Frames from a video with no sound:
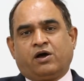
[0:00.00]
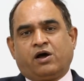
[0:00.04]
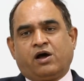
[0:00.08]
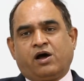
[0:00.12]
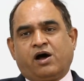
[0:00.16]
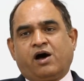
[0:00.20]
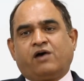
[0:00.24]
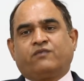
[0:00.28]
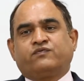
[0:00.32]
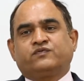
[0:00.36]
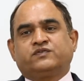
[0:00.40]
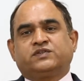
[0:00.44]

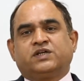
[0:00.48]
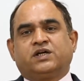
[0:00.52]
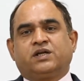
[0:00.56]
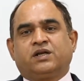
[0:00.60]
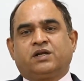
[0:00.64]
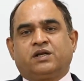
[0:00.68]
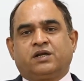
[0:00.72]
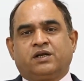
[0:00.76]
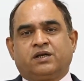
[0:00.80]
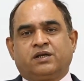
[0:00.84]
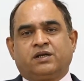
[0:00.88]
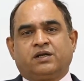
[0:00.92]

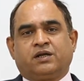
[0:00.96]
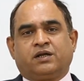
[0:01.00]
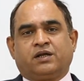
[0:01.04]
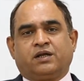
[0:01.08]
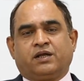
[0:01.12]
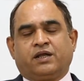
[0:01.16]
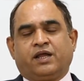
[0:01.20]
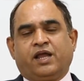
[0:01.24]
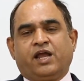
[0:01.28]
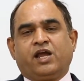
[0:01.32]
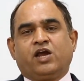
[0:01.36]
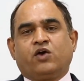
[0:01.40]
after
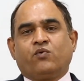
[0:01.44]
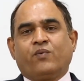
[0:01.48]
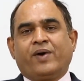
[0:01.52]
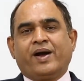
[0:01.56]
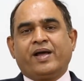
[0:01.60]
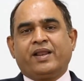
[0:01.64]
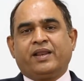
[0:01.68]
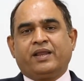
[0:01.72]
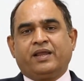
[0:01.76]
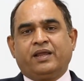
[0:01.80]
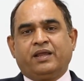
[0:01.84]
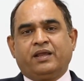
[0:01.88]

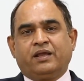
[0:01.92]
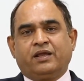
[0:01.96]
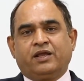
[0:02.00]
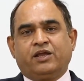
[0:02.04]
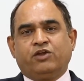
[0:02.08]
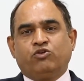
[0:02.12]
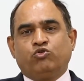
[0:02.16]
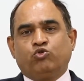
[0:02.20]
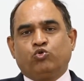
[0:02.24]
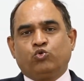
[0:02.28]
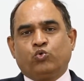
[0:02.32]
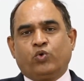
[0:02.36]
inquiry
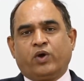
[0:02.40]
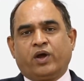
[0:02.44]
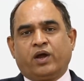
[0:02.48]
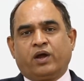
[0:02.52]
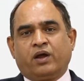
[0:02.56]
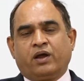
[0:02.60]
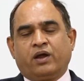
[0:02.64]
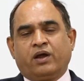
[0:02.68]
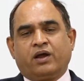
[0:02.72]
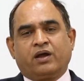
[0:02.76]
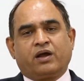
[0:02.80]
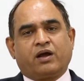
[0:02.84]
into
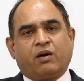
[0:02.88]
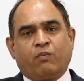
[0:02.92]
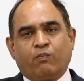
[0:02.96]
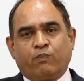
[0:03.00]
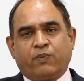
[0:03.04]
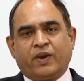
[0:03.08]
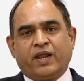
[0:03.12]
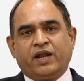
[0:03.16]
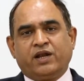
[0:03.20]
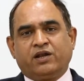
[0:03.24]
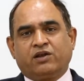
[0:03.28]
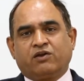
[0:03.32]
a
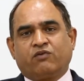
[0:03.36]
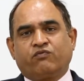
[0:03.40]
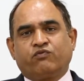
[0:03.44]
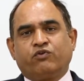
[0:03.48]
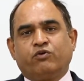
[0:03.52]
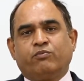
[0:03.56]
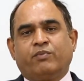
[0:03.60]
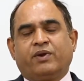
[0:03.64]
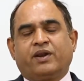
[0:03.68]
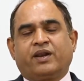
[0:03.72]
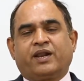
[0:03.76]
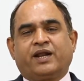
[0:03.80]
complaint of
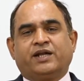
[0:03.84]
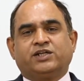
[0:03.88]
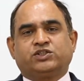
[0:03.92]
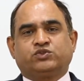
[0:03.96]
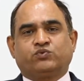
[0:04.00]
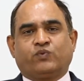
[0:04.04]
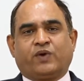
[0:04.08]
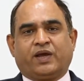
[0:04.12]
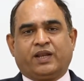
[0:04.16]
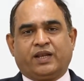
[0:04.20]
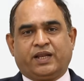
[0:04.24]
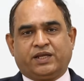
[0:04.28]
human rights
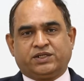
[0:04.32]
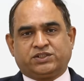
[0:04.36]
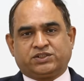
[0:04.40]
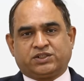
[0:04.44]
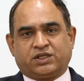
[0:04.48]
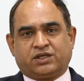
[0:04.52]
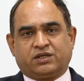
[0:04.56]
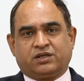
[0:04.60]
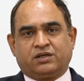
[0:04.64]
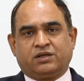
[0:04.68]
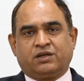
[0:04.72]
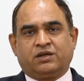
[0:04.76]

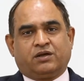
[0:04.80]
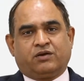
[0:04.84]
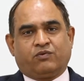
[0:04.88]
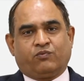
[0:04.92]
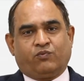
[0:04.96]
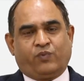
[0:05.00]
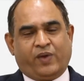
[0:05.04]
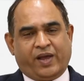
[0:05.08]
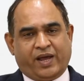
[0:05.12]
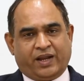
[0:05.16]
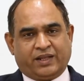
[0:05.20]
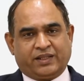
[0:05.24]
violation.
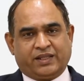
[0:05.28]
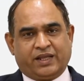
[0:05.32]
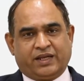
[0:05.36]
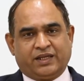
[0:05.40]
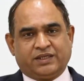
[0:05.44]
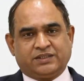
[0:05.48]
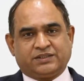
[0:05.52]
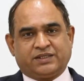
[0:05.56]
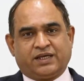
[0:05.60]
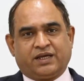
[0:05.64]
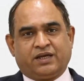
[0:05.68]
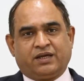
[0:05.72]
Where there
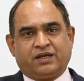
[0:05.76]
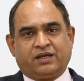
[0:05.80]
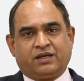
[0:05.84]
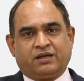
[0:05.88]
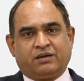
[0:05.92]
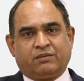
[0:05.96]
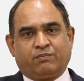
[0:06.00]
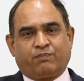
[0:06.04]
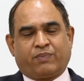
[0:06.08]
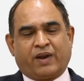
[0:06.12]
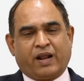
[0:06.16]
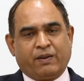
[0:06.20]
is a
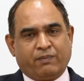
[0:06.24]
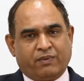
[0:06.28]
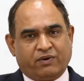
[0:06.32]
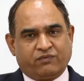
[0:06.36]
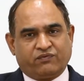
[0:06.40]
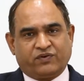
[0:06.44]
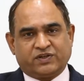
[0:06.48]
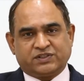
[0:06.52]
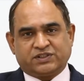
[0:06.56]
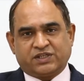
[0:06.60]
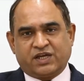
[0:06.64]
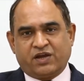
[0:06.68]
prima
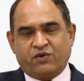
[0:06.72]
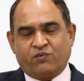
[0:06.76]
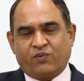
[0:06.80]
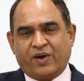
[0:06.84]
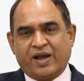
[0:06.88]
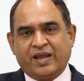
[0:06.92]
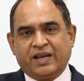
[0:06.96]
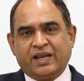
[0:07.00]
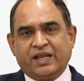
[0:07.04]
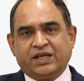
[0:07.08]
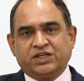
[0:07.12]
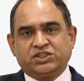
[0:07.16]
facie
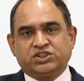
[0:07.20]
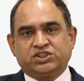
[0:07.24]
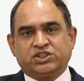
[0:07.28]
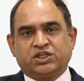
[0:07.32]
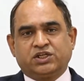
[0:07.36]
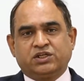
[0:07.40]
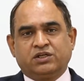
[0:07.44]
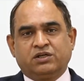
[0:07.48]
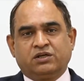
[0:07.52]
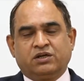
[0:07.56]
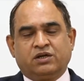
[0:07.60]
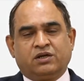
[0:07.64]

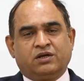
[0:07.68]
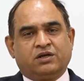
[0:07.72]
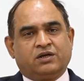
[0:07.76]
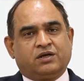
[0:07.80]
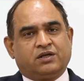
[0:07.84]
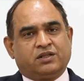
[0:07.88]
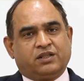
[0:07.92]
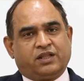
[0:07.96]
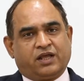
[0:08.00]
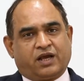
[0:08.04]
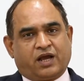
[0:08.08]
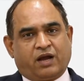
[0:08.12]
violation,
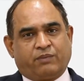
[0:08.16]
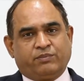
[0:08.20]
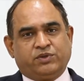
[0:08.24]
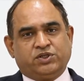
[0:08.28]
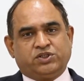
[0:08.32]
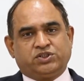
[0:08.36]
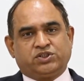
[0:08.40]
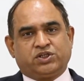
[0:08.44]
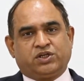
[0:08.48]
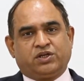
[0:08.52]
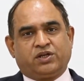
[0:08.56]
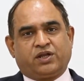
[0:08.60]
the
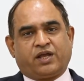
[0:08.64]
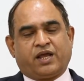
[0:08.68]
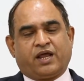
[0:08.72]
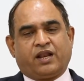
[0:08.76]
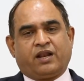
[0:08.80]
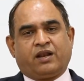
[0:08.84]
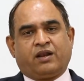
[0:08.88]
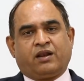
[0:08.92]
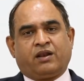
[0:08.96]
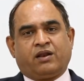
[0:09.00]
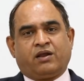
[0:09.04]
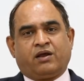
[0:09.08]
commission
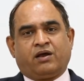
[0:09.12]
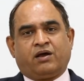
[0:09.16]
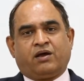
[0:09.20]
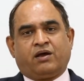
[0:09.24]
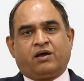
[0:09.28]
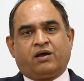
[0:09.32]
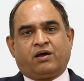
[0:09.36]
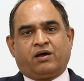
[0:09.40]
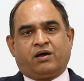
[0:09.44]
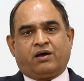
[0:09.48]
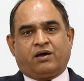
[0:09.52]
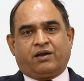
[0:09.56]
can
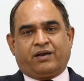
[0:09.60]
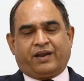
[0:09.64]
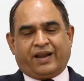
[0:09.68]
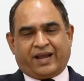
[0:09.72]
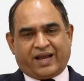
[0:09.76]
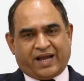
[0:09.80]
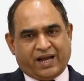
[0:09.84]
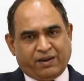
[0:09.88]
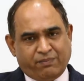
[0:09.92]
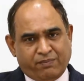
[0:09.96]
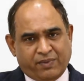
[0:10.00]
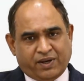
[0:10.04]

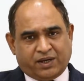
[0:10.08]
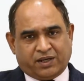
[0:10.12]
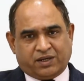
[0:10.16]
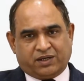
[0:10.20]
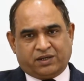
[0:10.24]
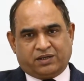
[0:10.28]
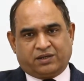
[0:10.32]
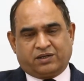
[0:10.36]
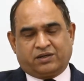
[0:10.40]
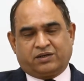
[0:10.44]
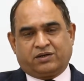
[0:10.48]
recommend